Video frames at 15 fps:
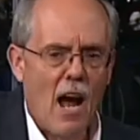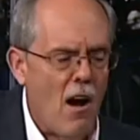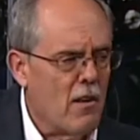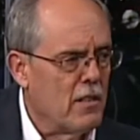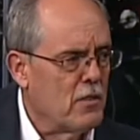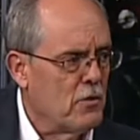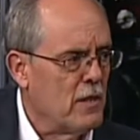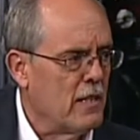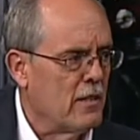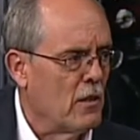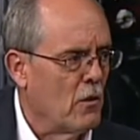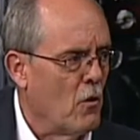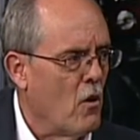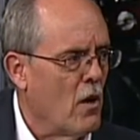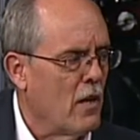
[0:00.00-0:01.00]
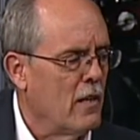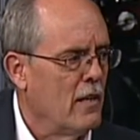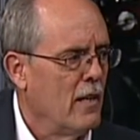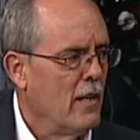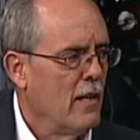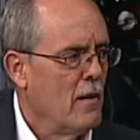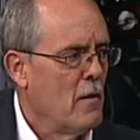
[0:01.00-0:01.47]
I ought to treat the Lord
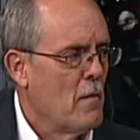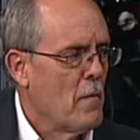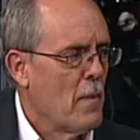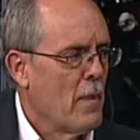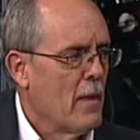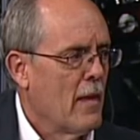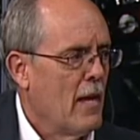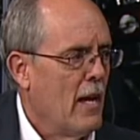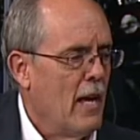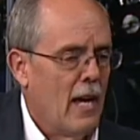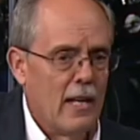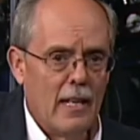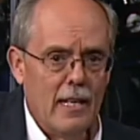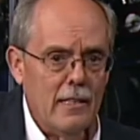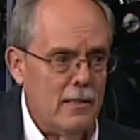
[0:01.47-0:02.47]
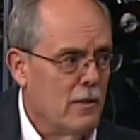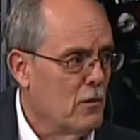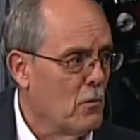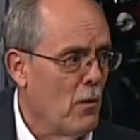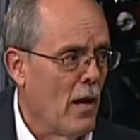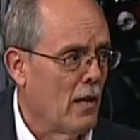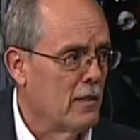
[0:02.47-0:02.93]
at least
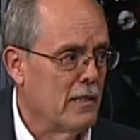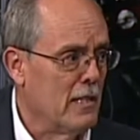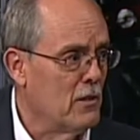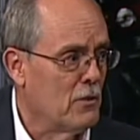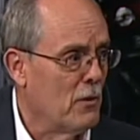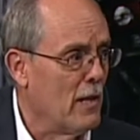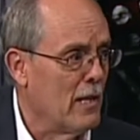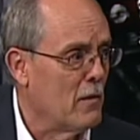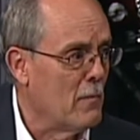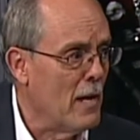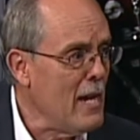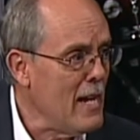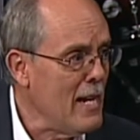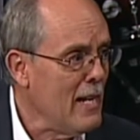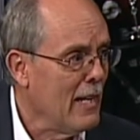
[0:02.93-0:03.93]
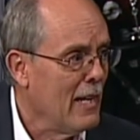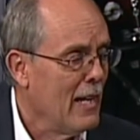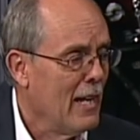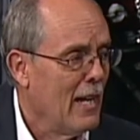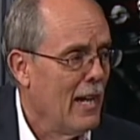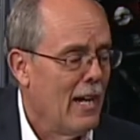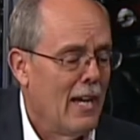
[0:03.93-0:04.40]
as well as he's treating me.
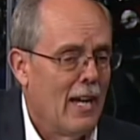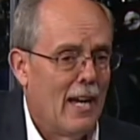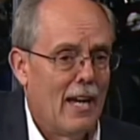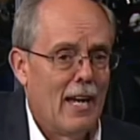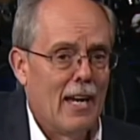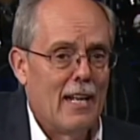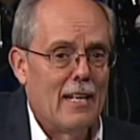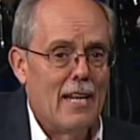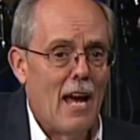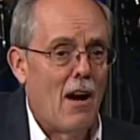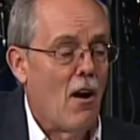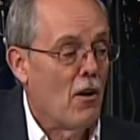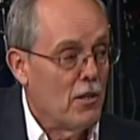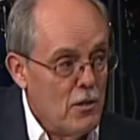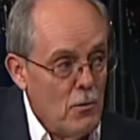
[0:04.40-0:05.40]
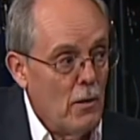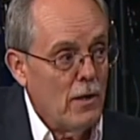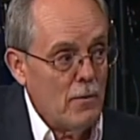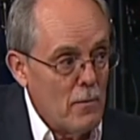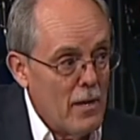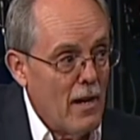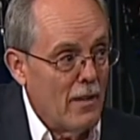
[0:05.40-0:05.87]
Now, are you
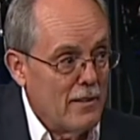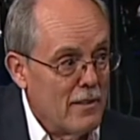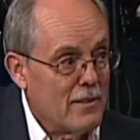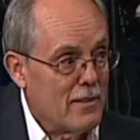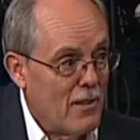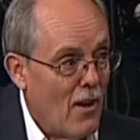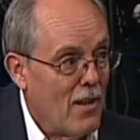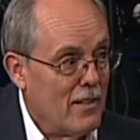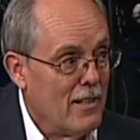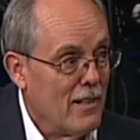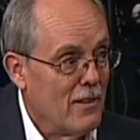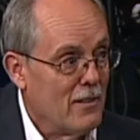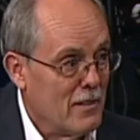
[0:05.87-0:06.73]
with me on this thought here?